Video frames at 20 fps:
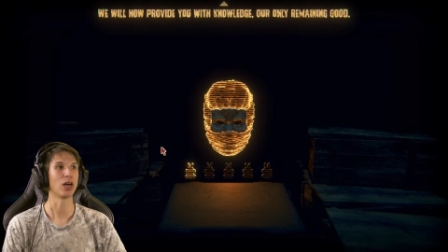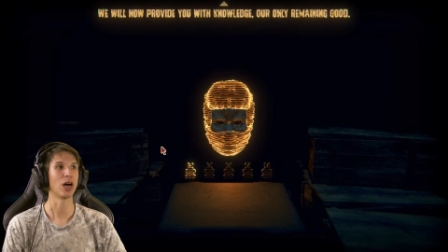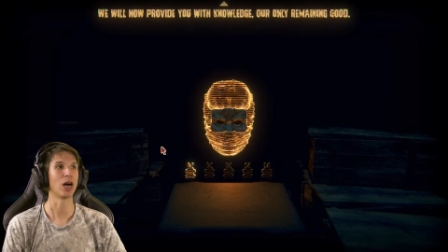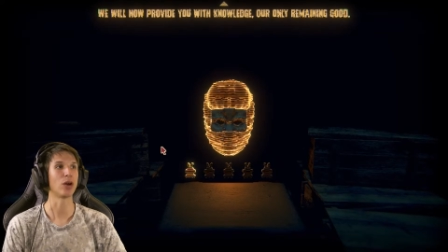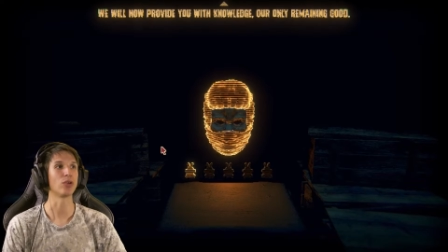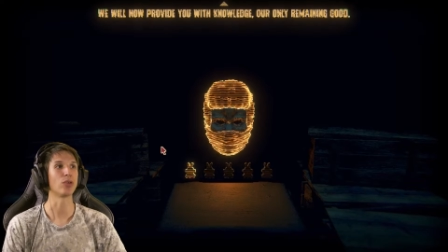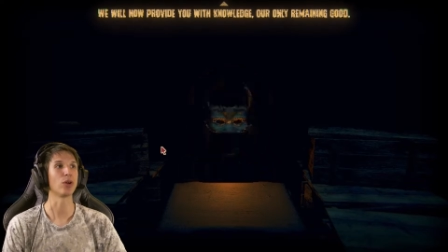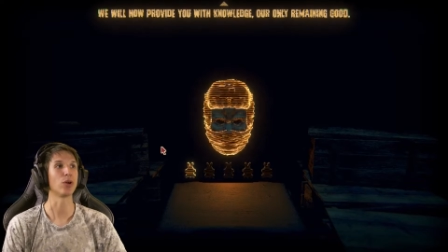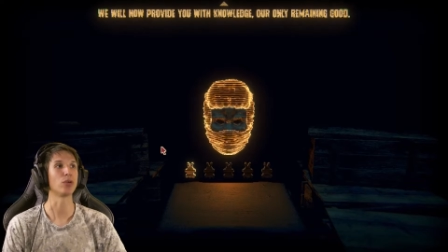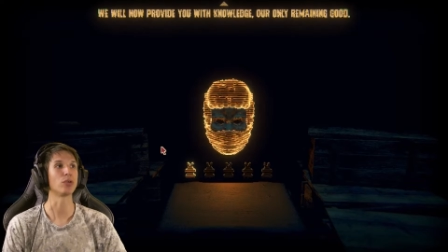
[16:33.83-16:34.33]

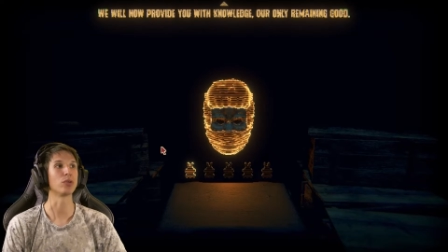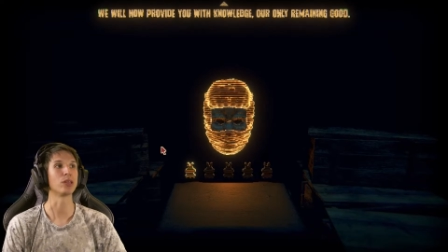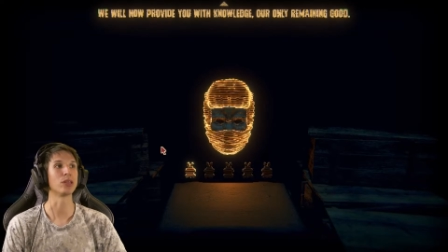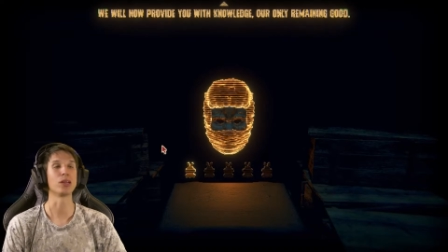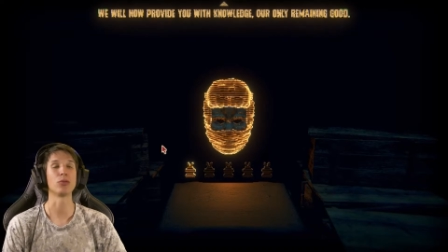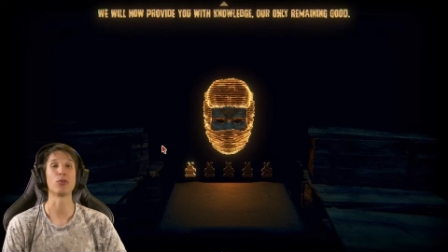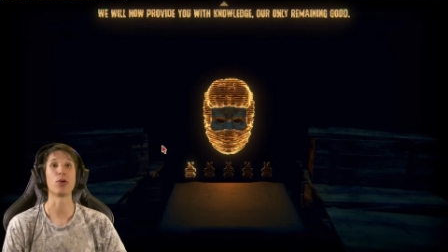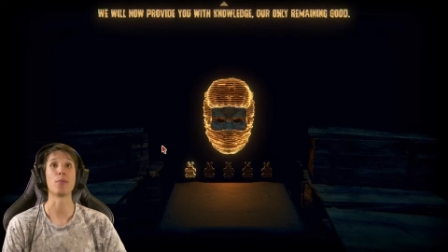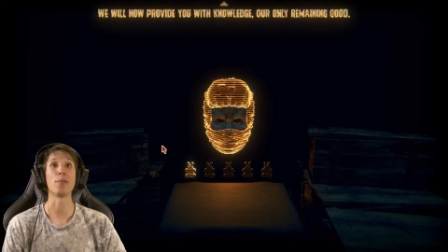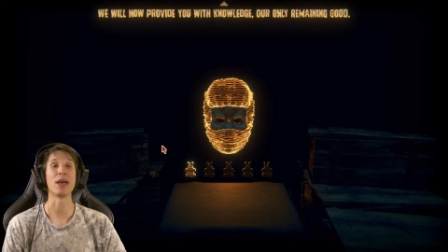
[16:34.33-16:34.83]
our
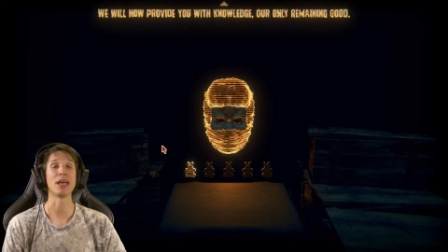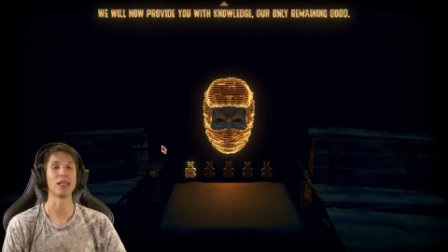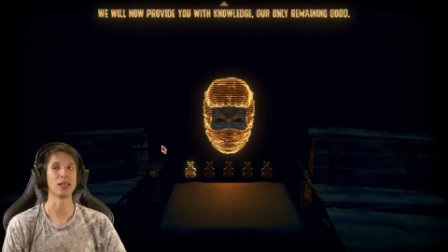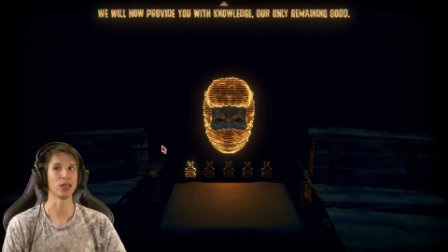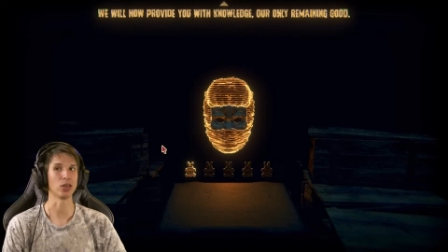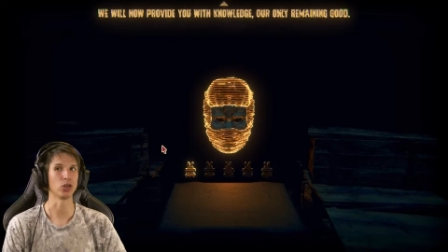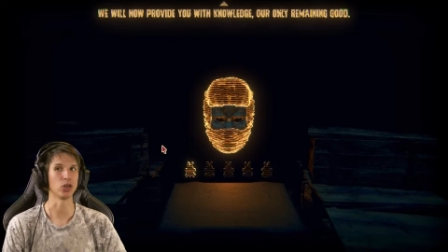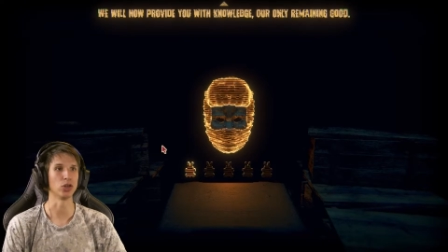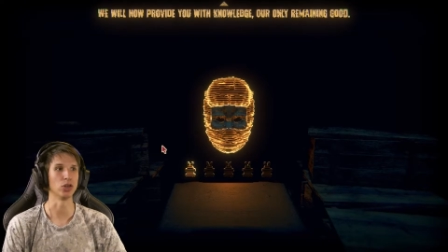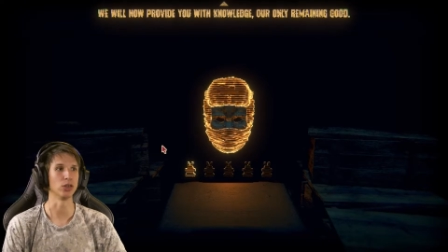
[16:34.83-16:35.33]
only
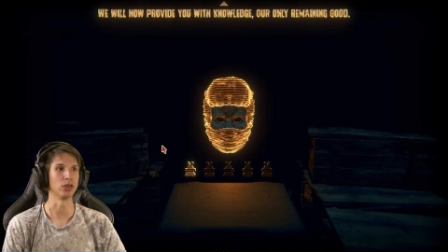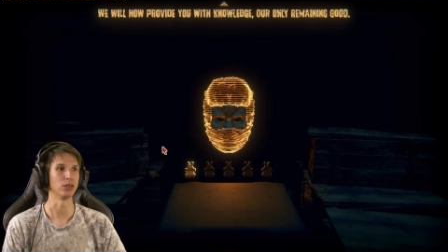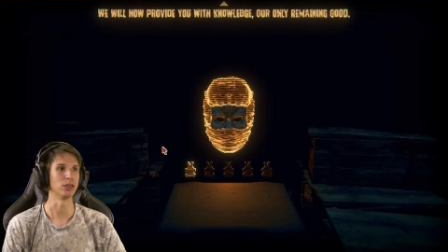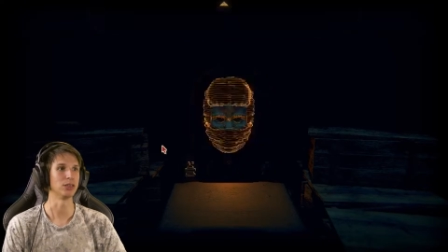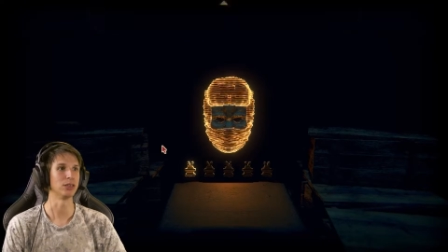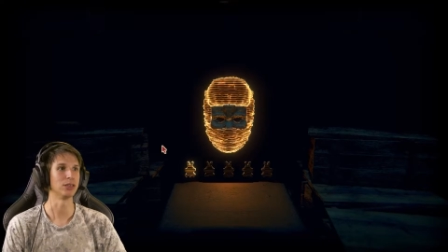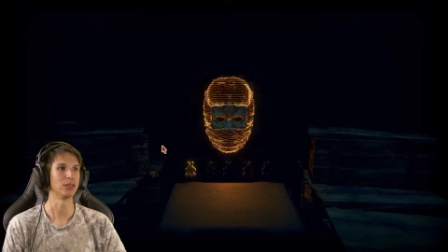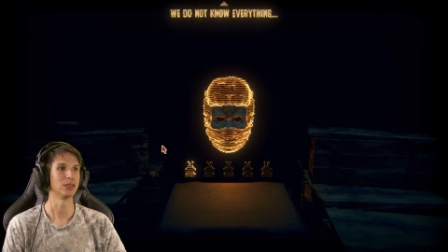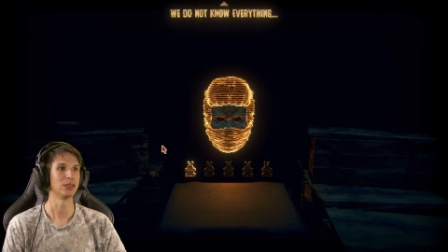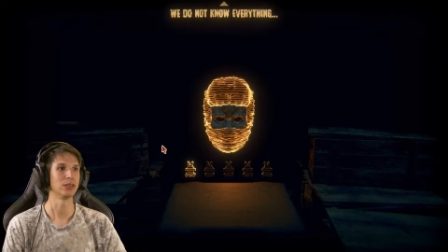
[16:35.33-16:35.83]
remaining good.
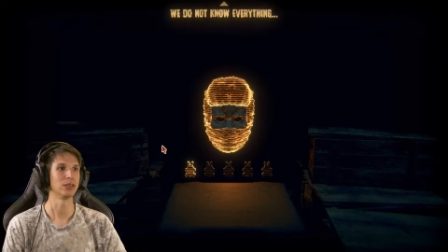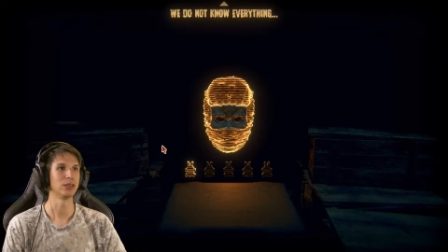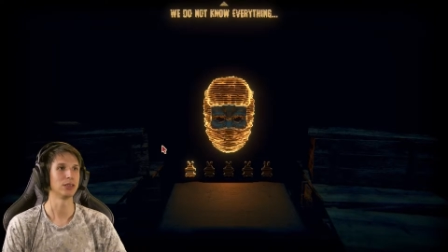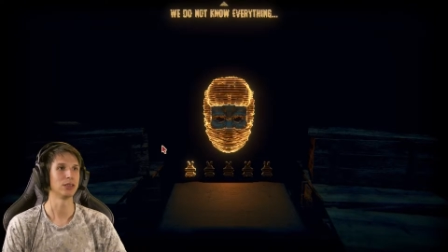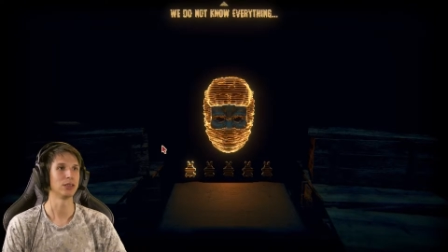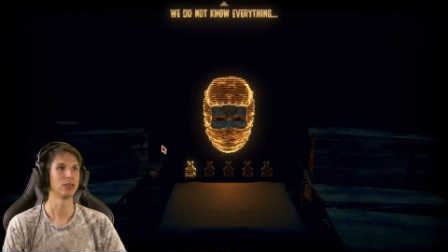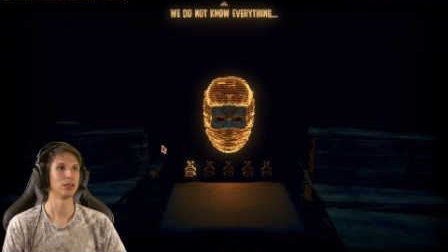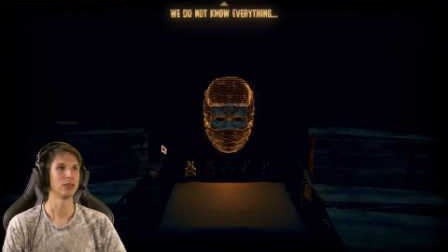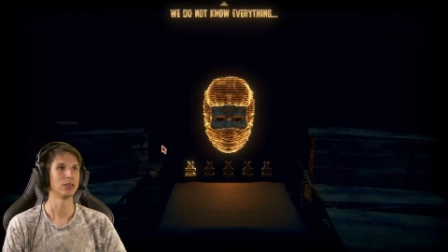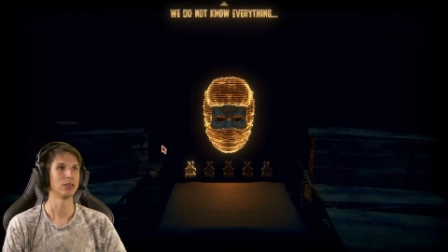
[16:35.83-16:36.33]

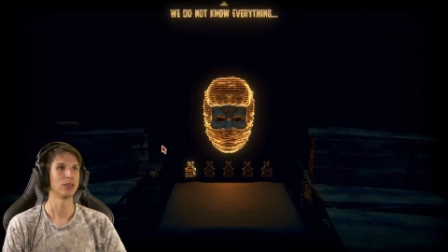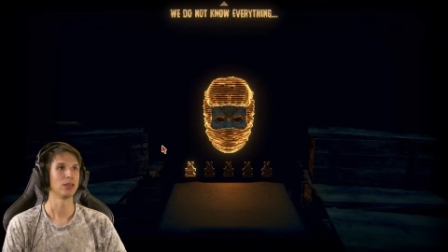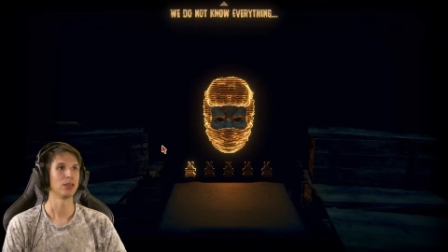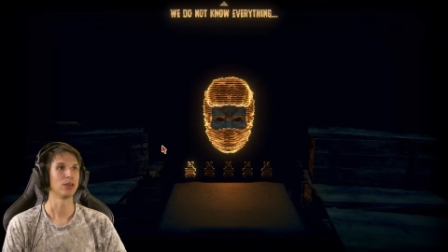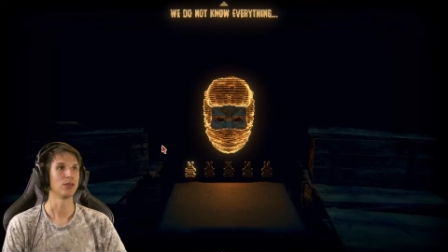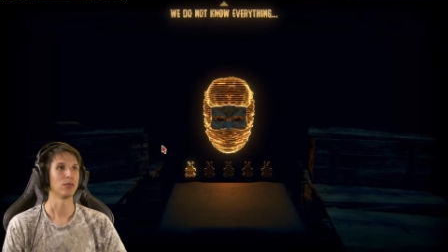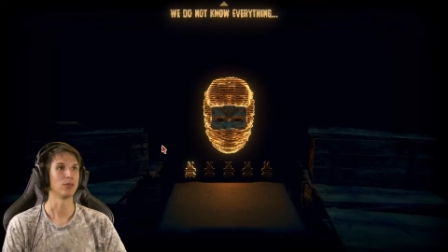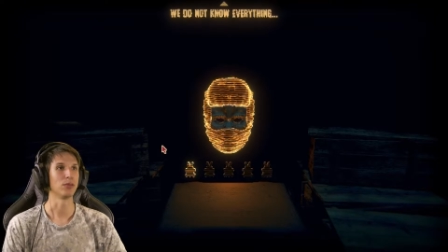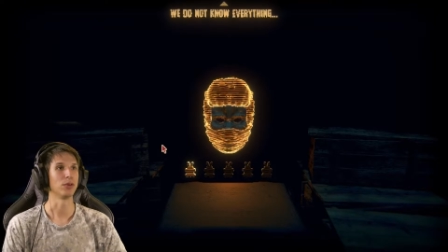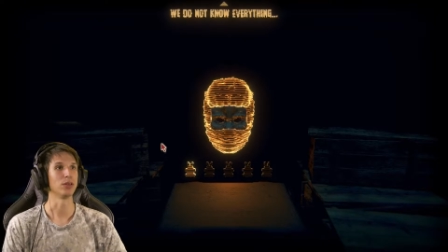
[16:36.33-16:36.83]

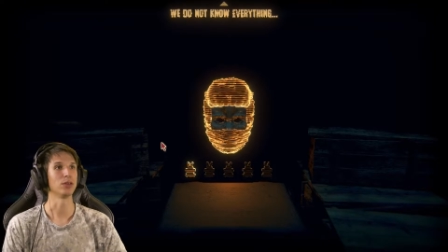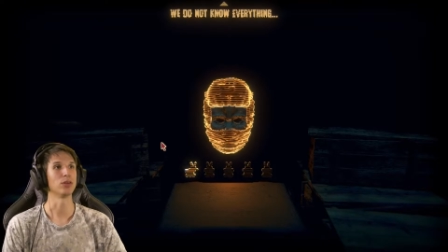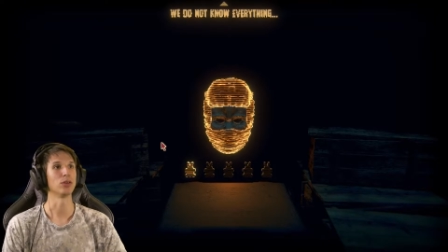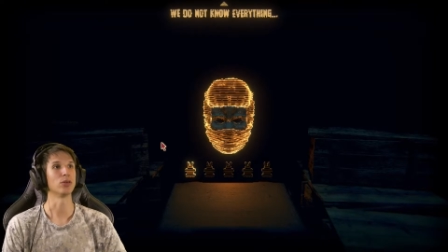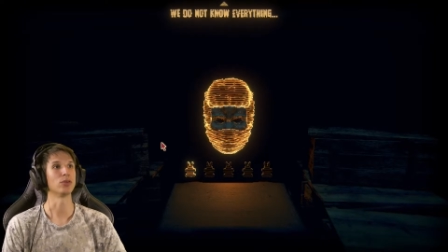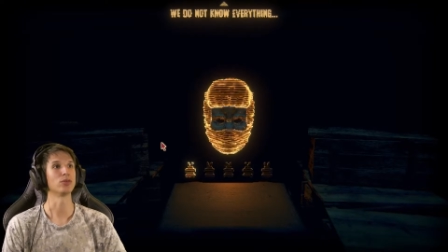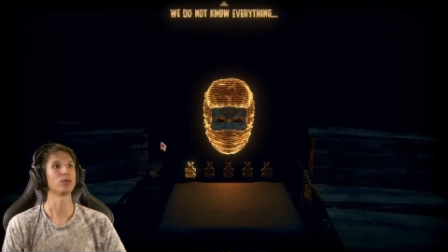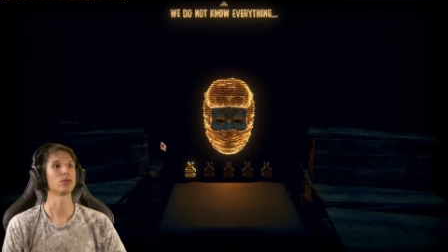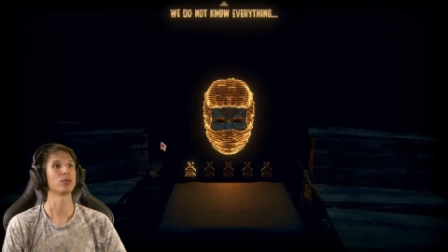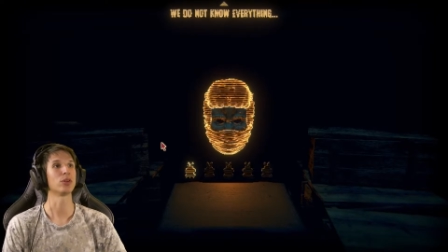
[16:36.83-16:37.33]
We
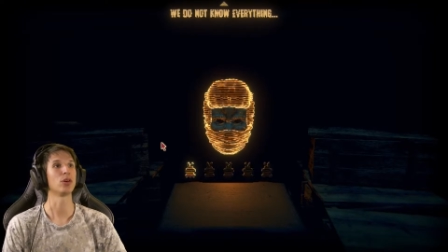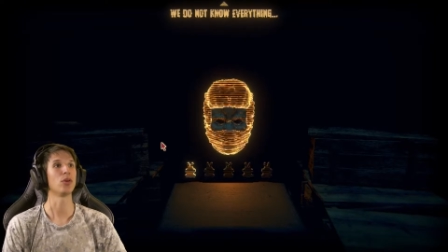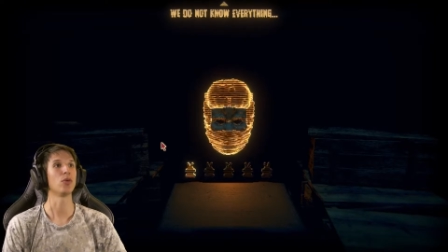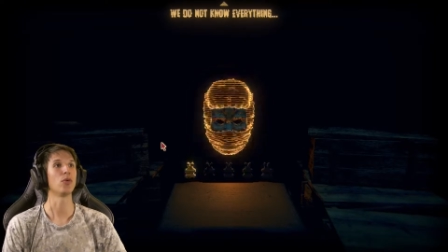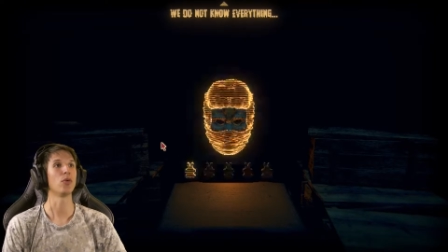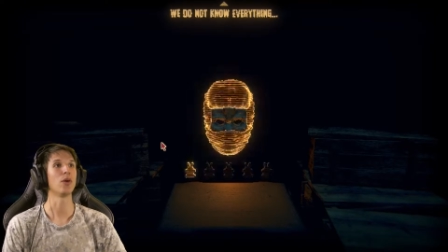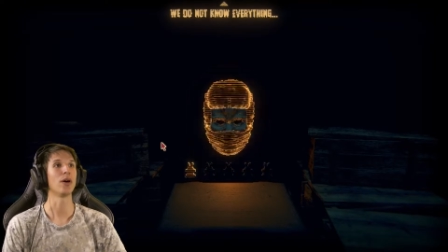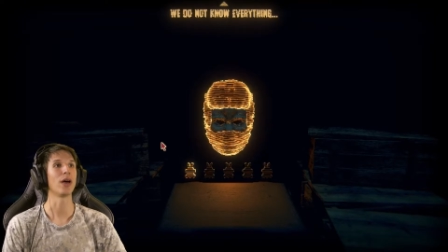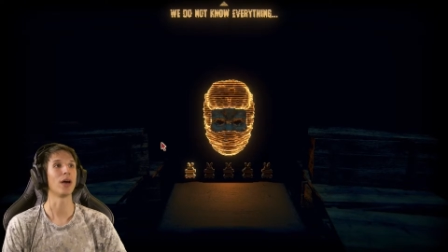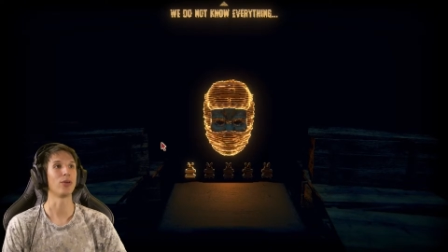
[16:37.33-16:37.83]
don't
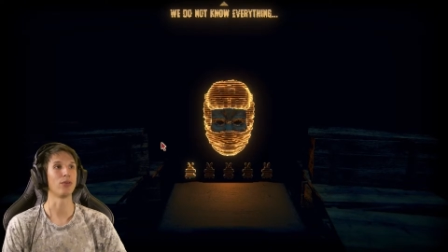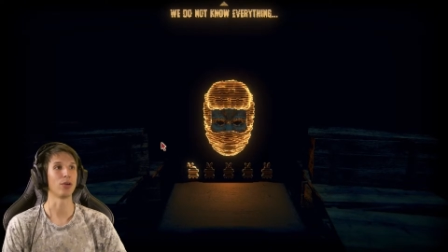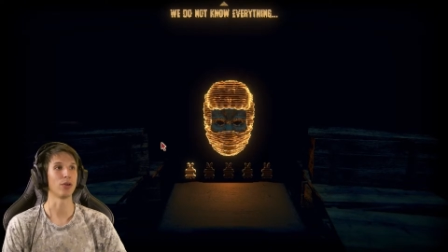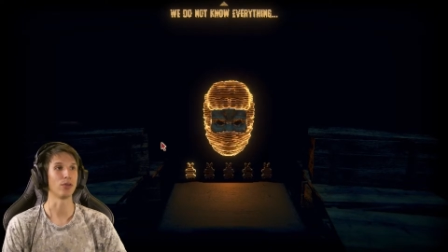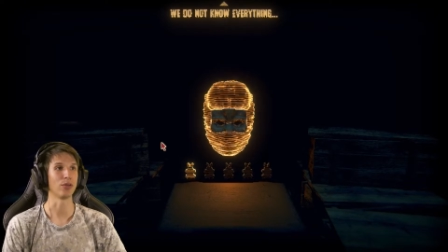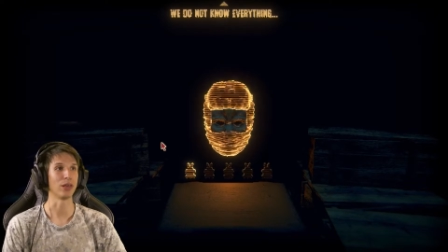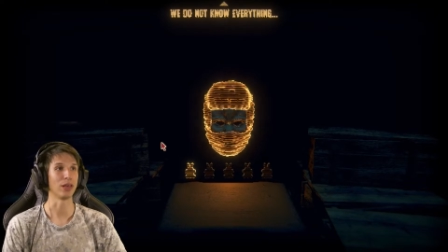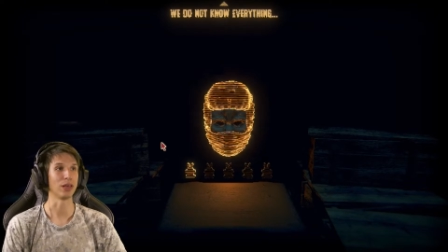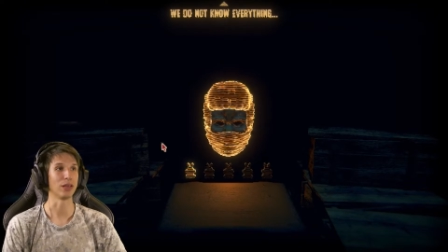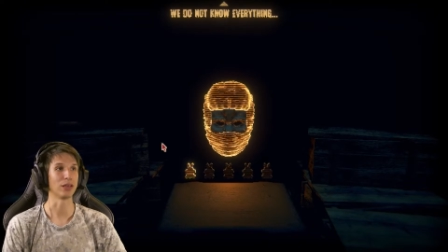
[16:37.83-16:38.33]
know
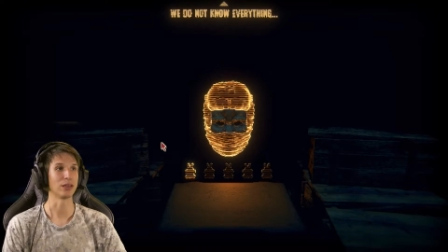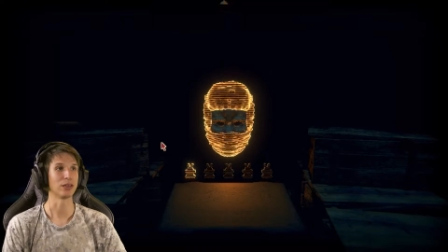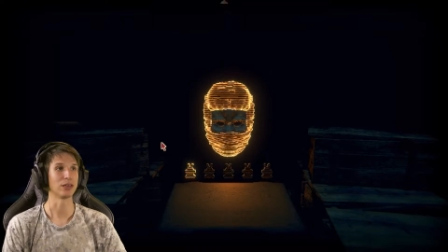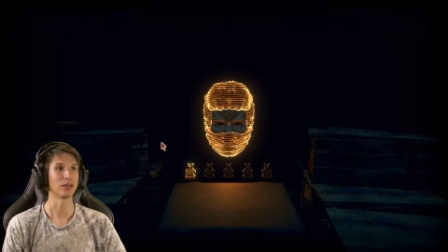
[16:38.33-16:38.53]
everything,